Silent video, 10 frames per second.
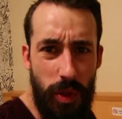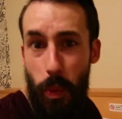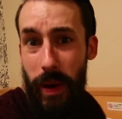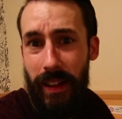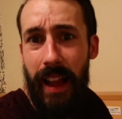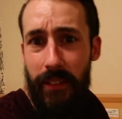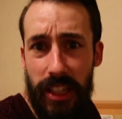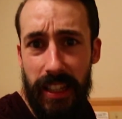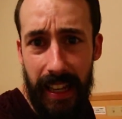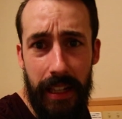You will have a
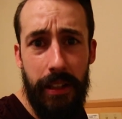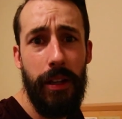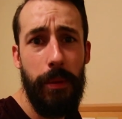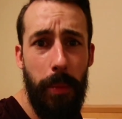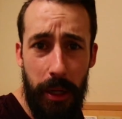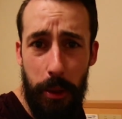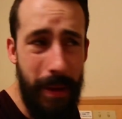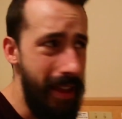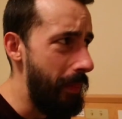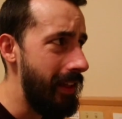light by your bed.